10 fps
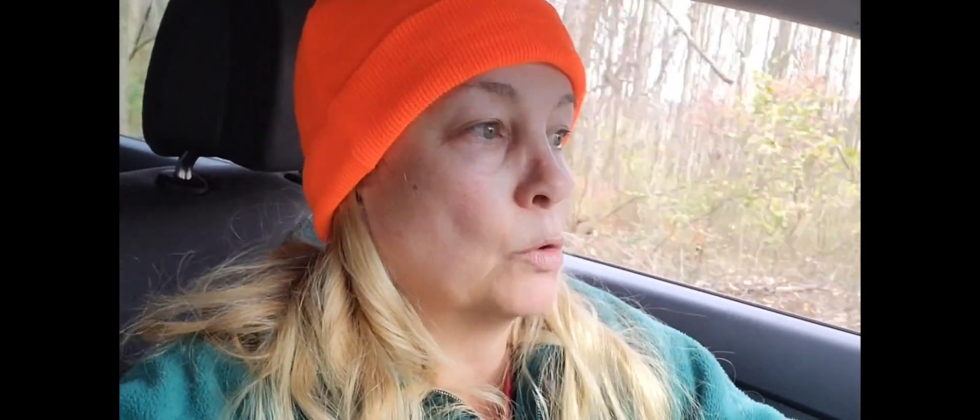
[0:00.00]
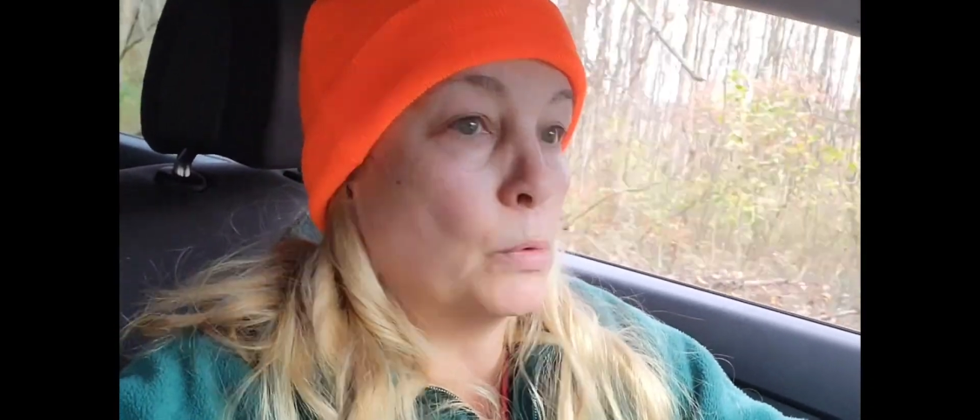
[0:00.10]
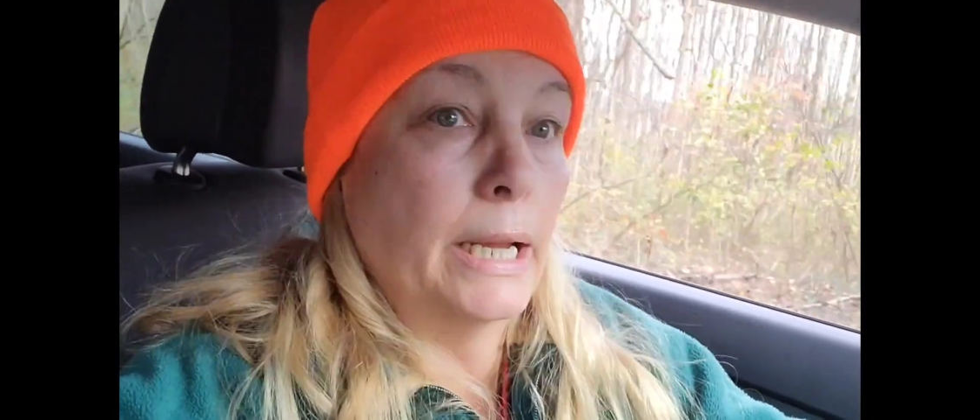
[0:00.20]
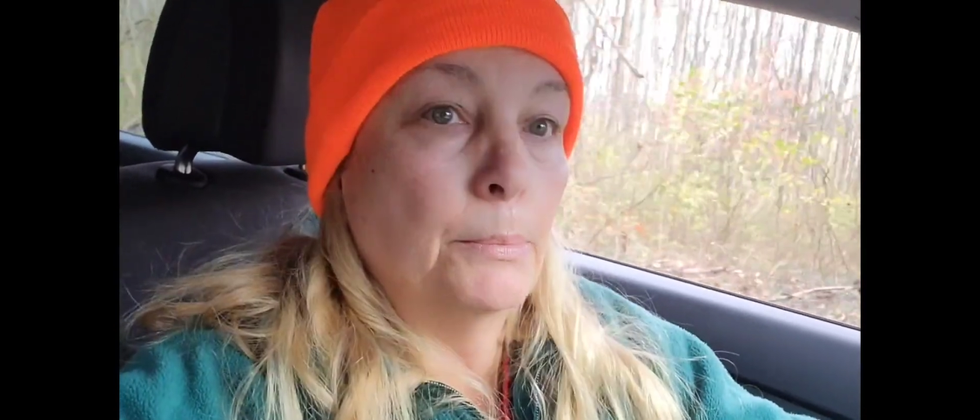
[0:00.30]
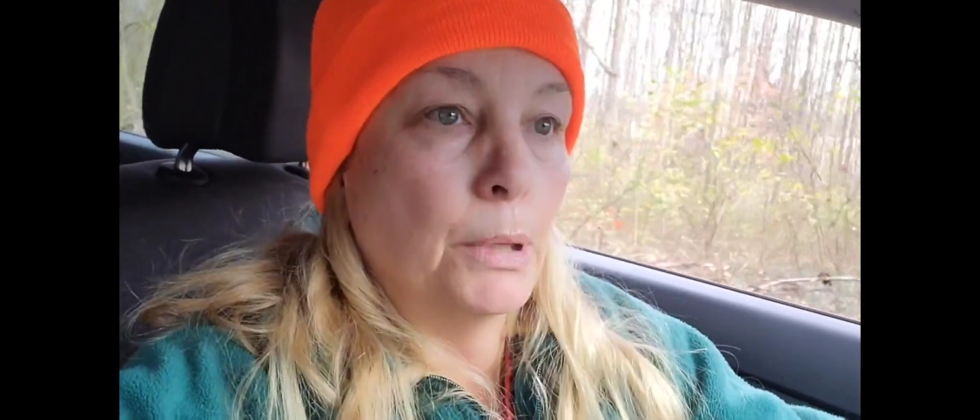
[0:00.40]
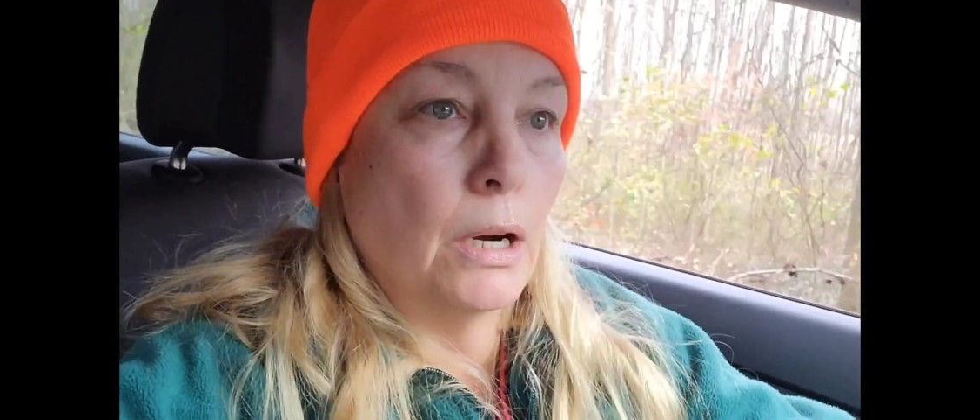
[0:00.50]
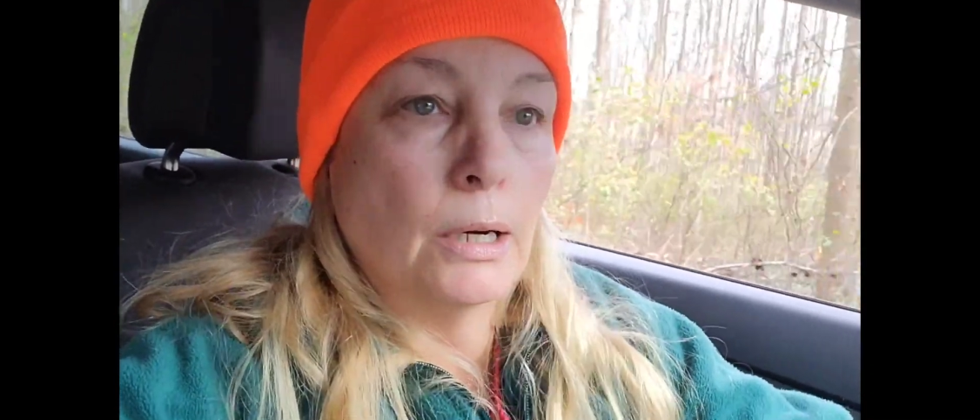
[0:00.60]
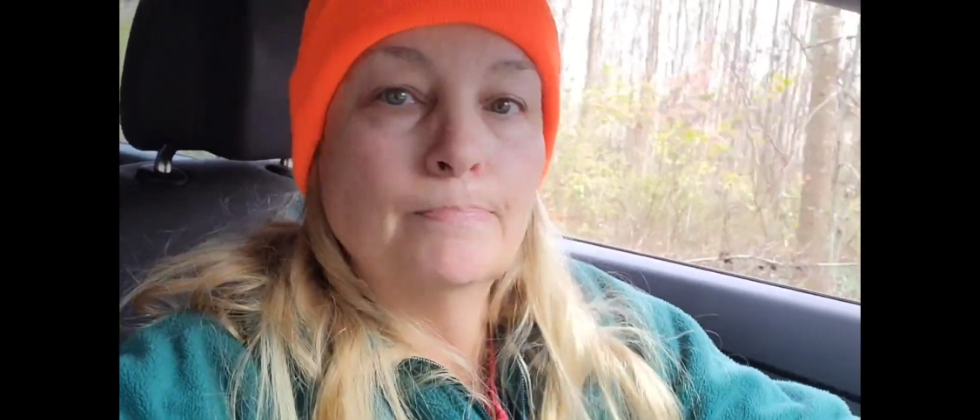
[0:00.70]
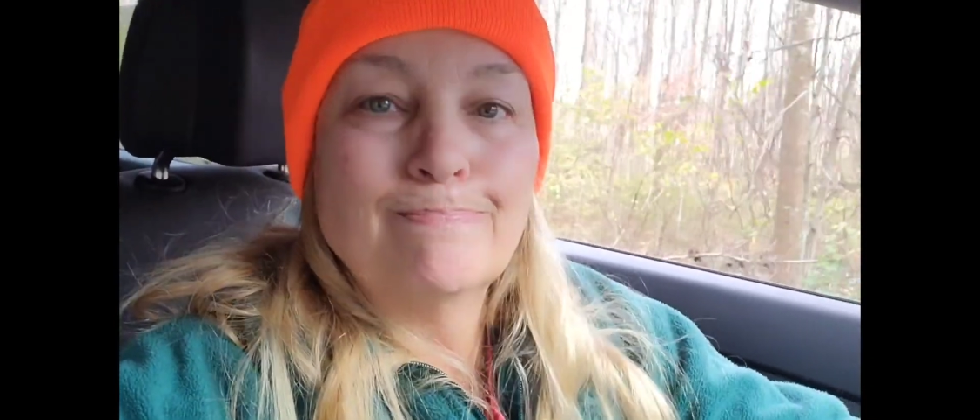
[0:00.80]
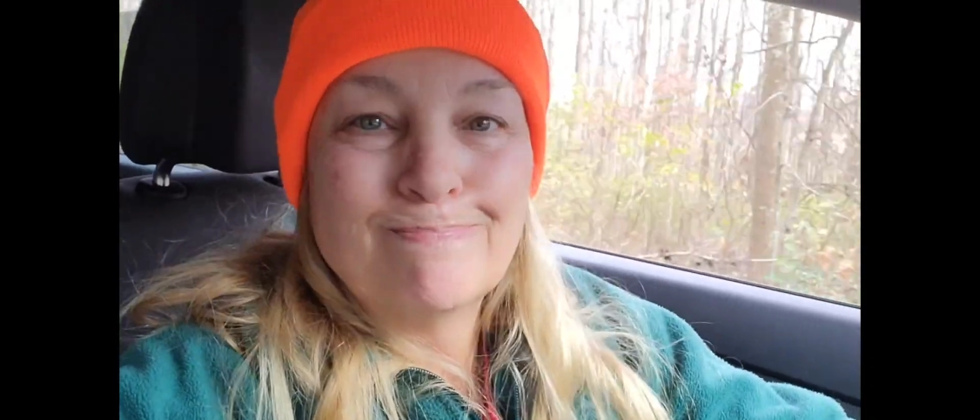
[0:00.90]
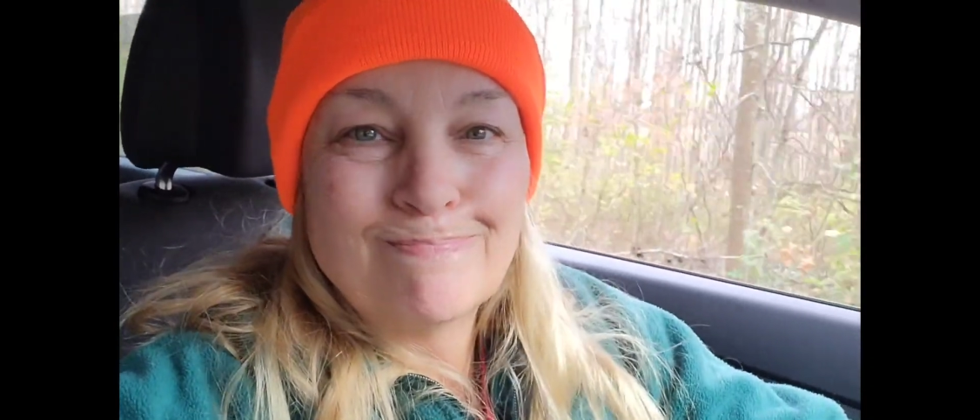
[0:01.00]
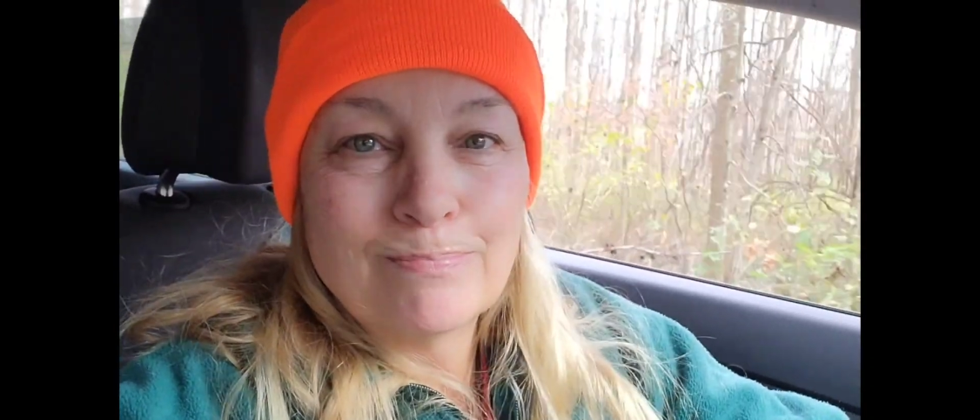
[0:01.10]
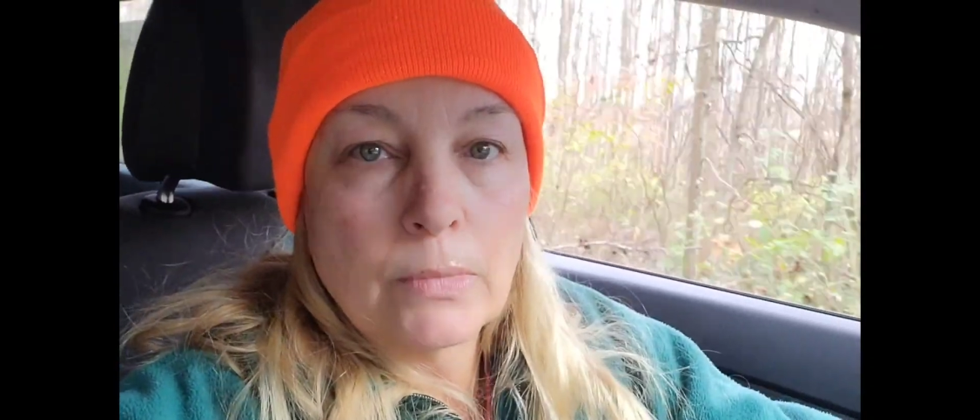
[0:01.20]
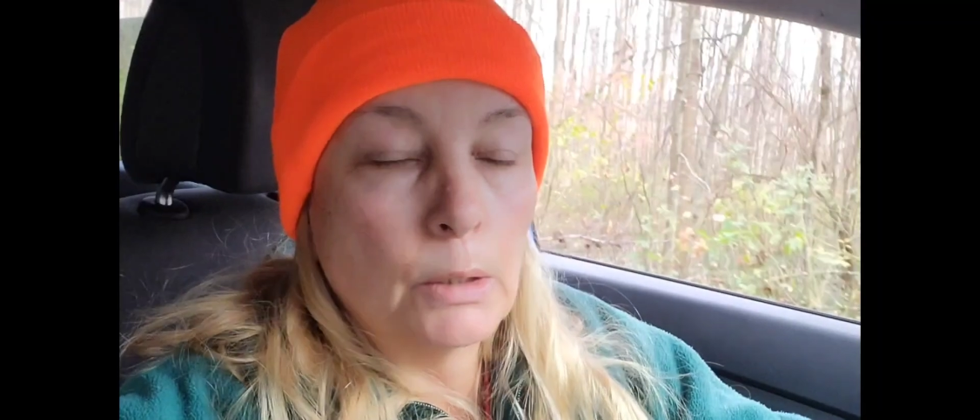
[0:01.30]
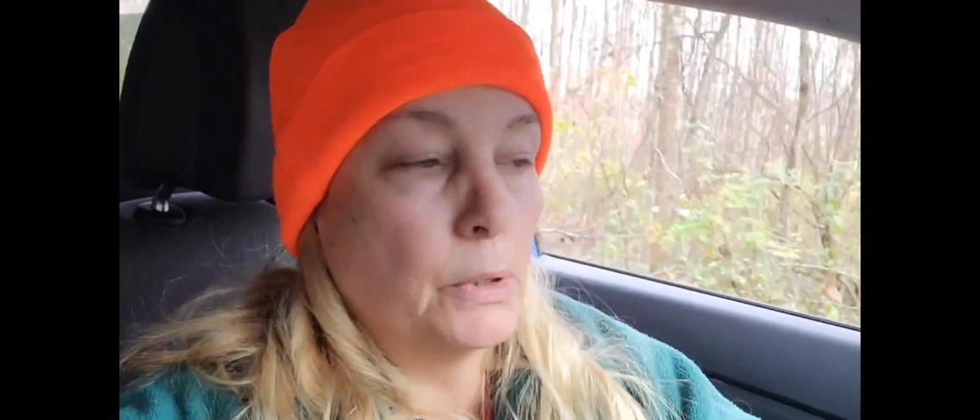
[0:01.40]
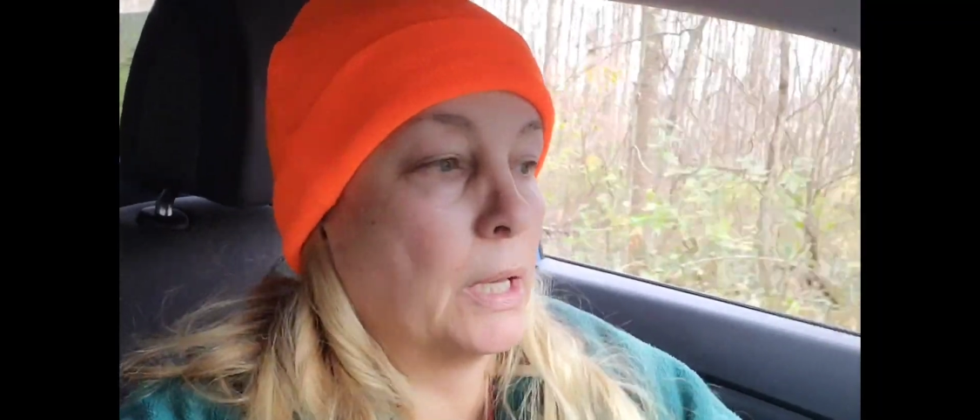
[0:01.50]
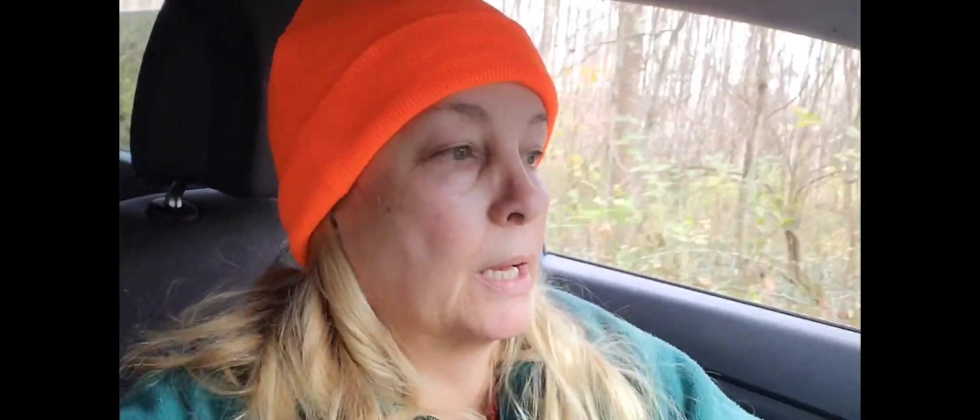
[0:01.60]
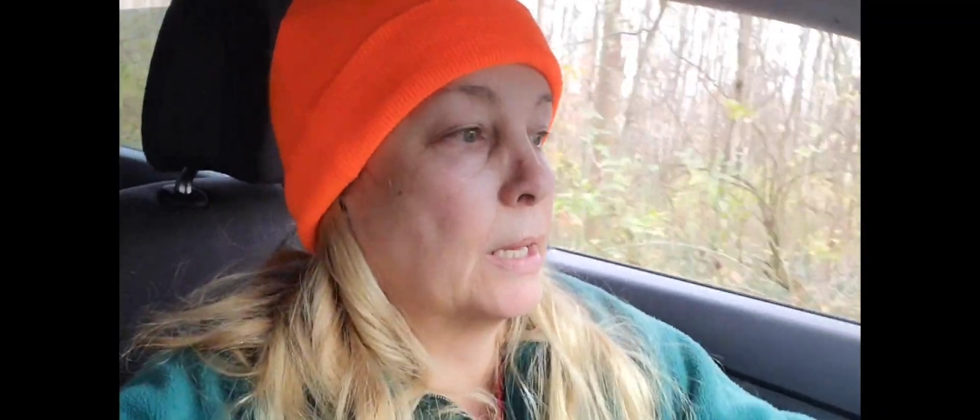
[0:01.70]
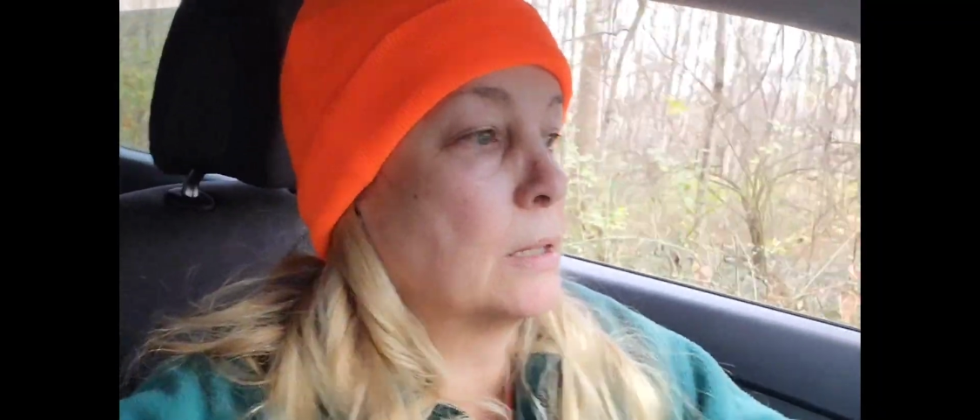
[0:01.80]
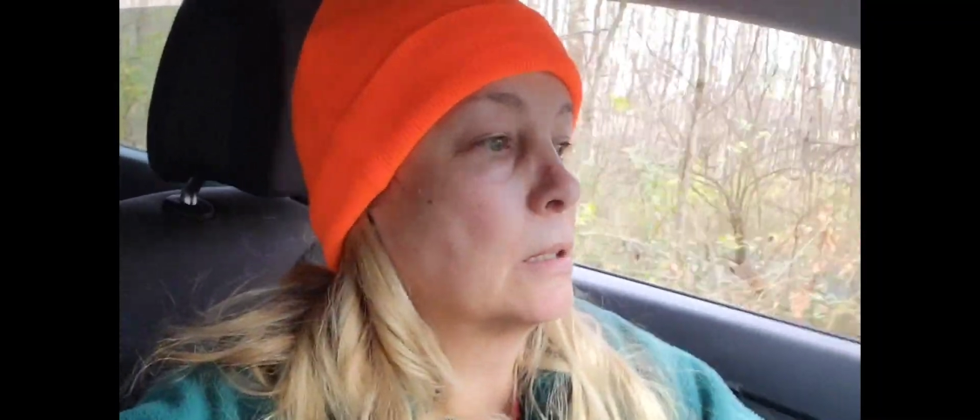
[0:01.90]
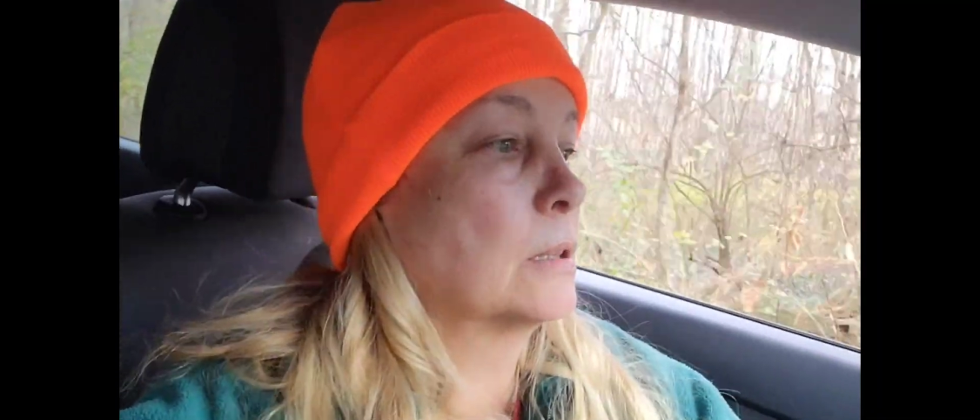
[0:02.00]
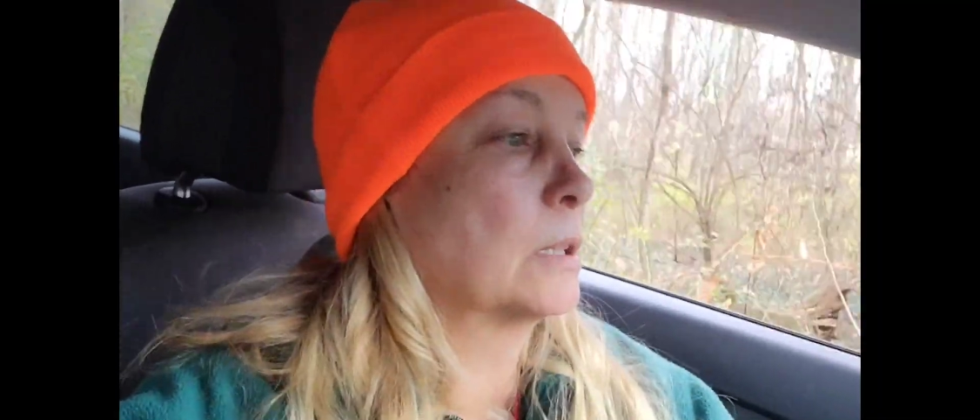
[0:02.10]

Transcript: rain bomb that we had